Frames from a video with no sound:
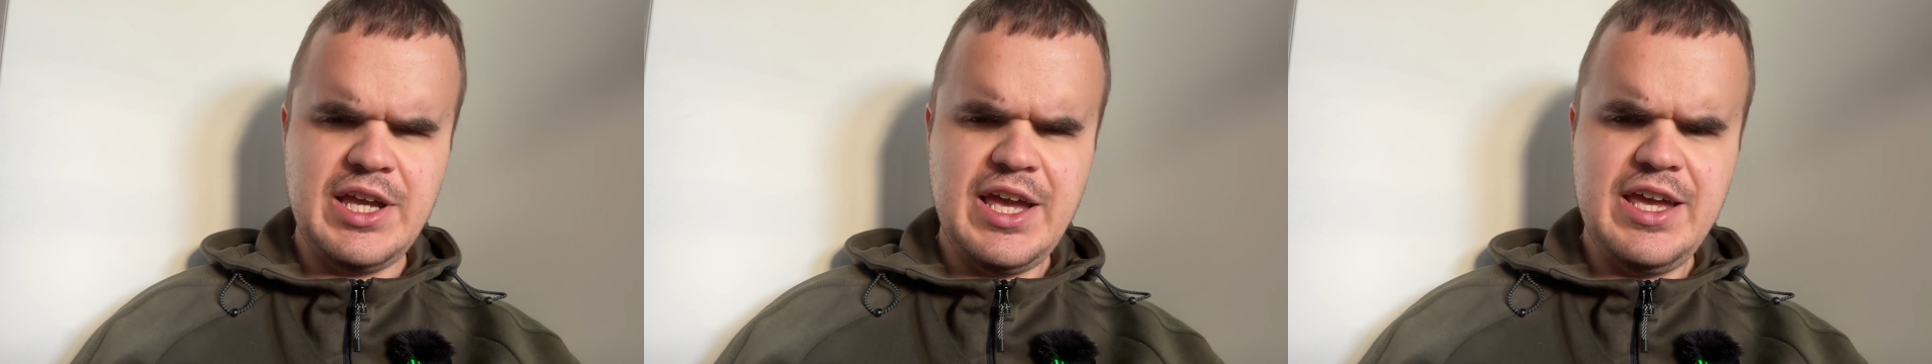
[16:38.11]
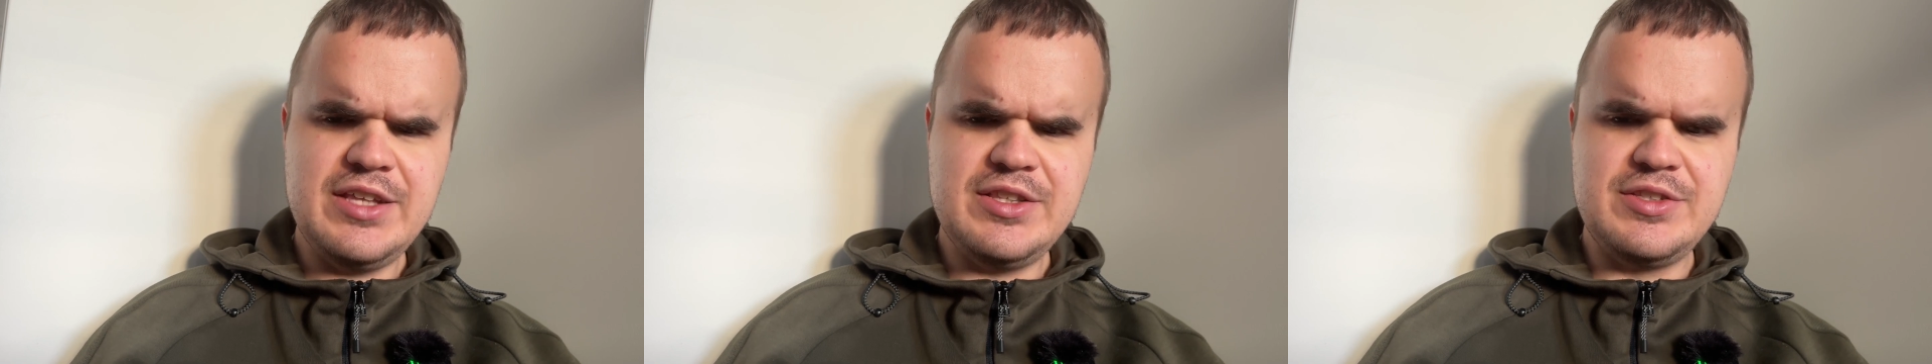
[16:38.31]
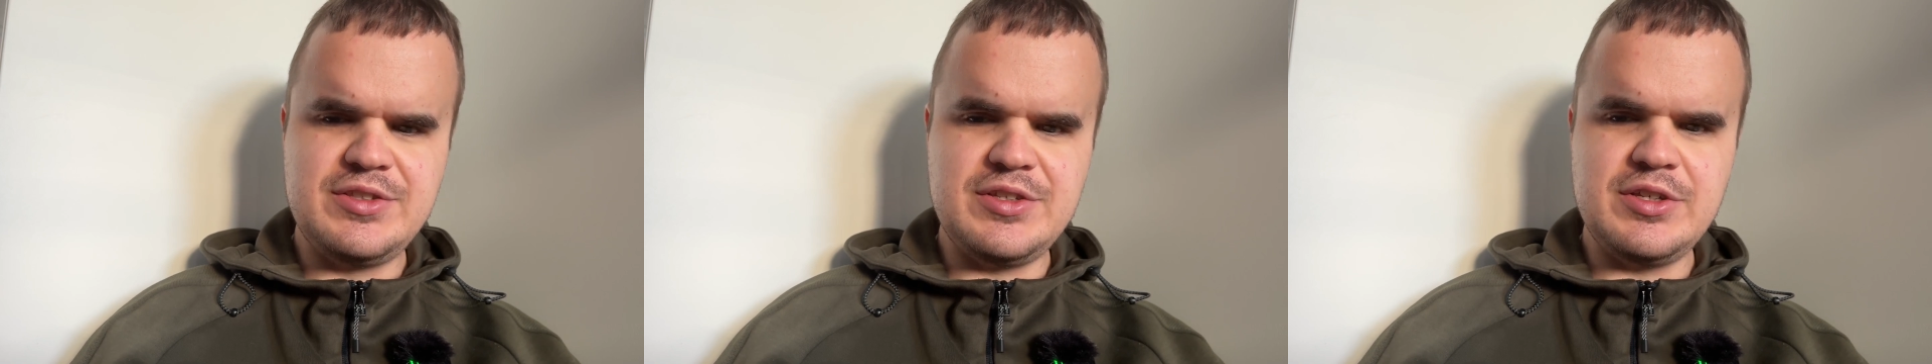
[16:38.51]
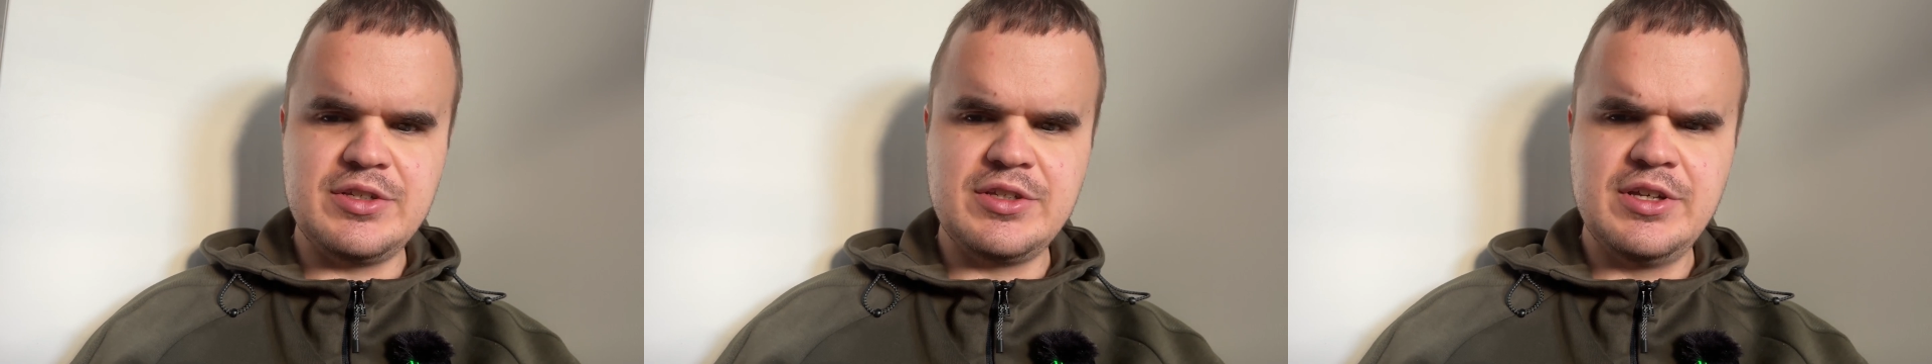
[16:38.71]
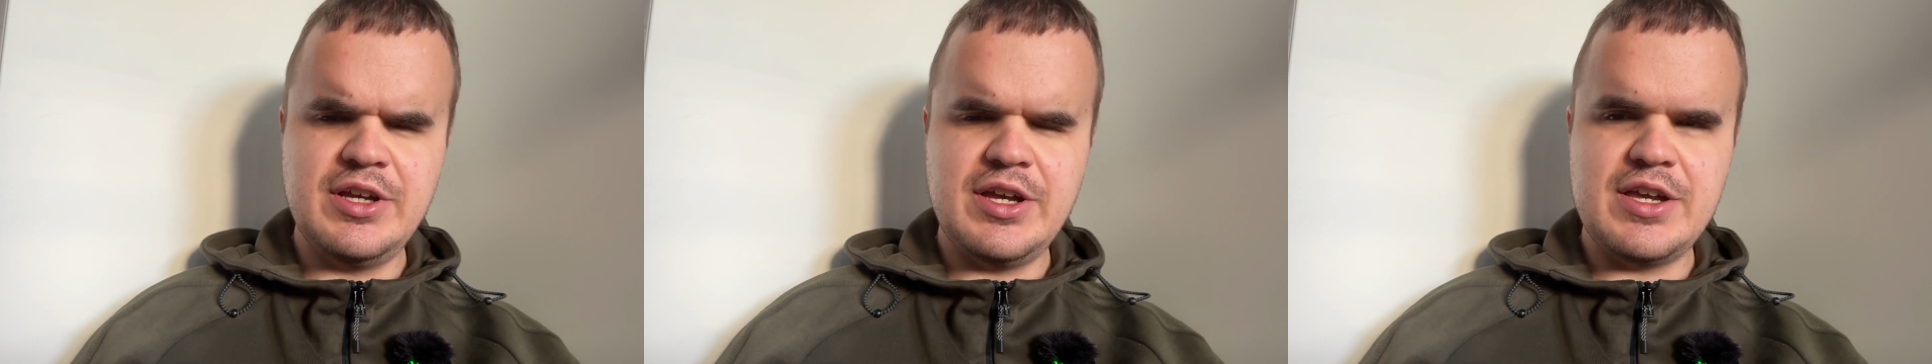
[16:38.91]

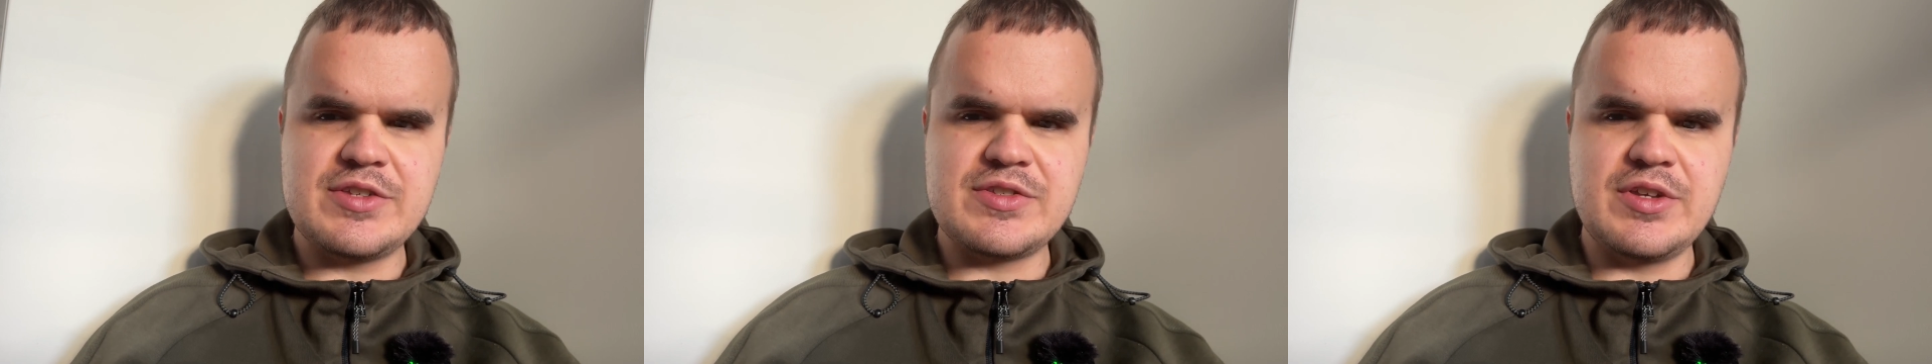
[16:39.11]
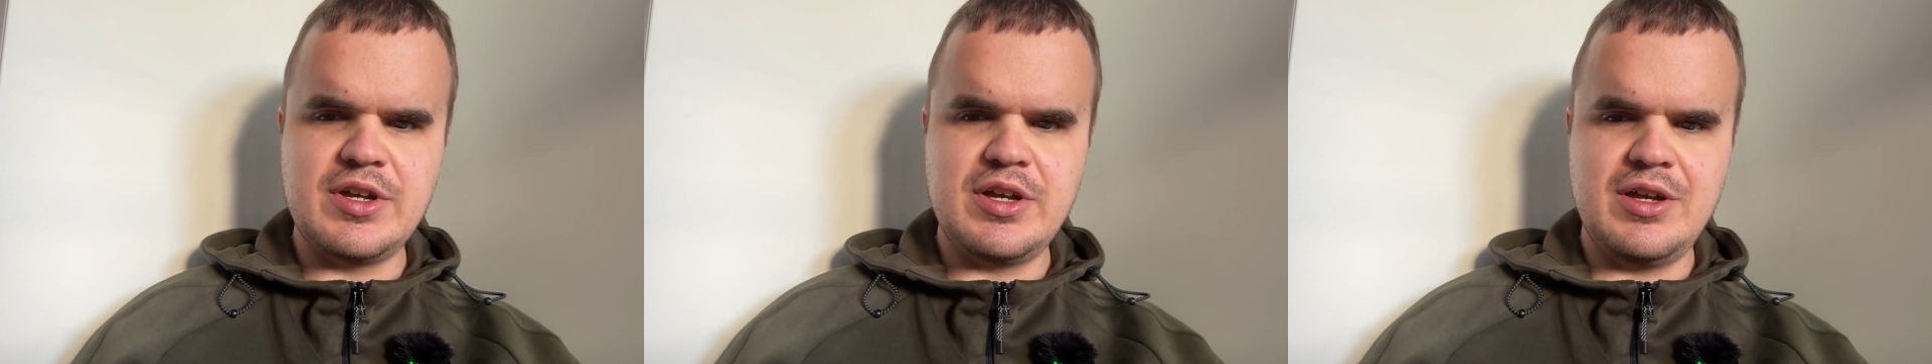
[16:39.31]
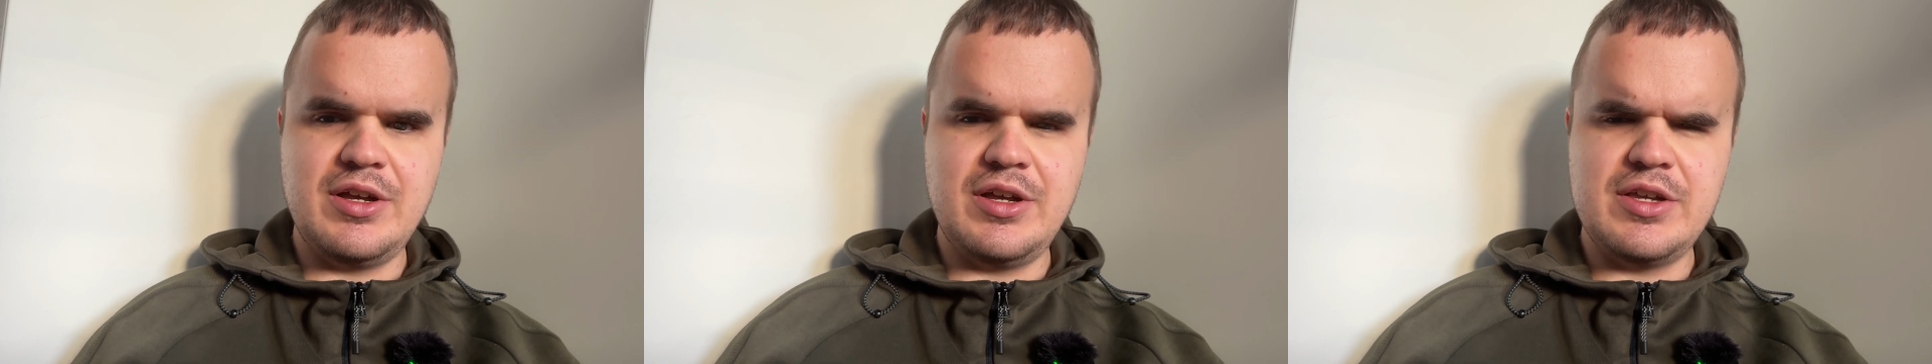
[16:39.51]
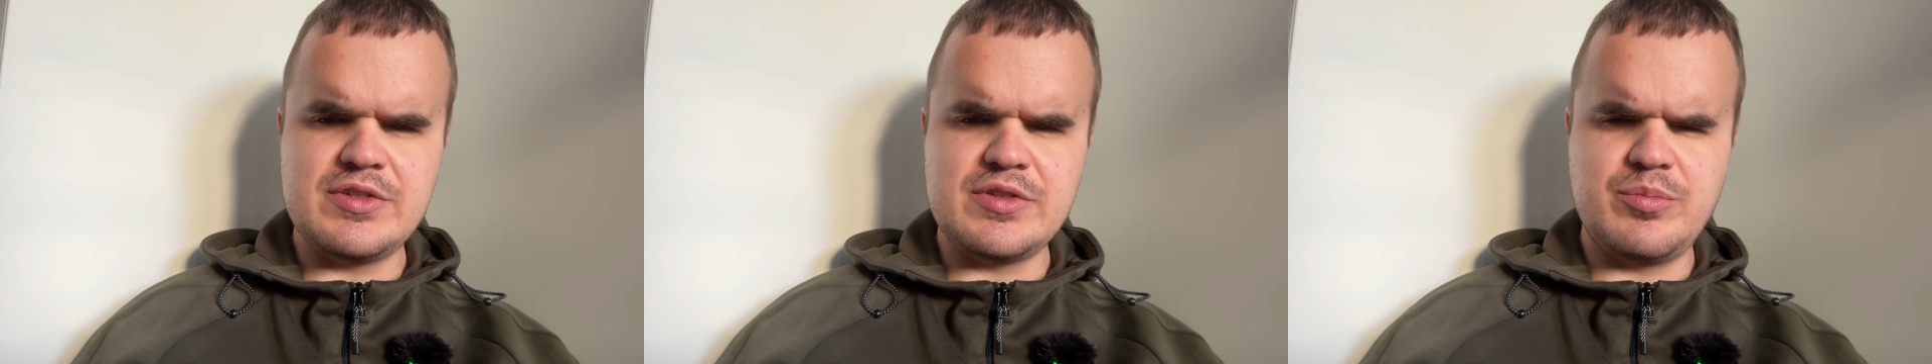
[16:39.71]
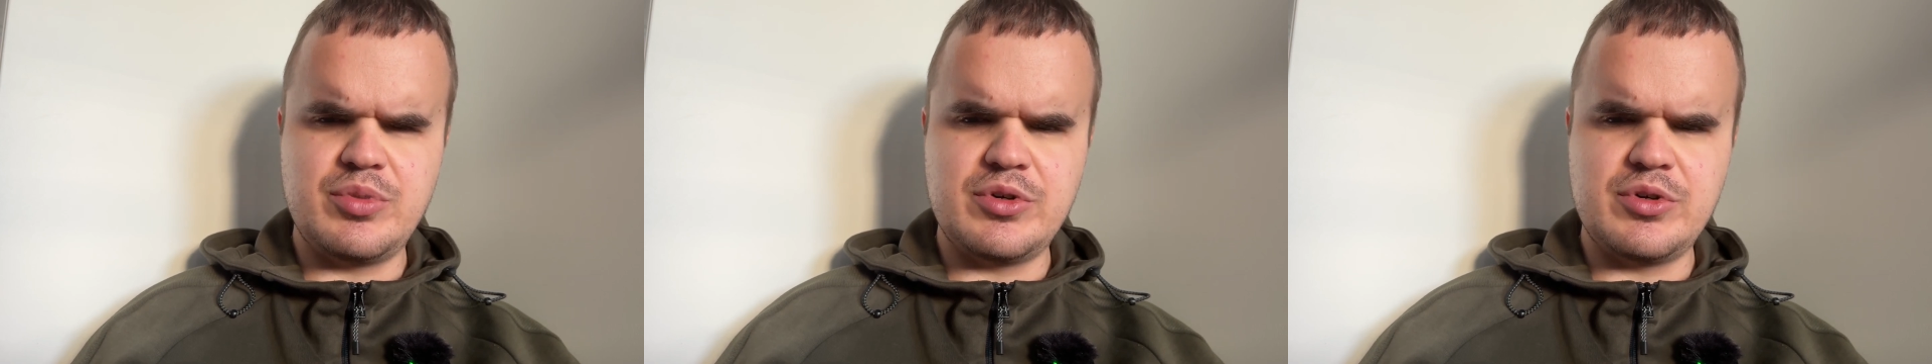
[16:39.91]
editing as a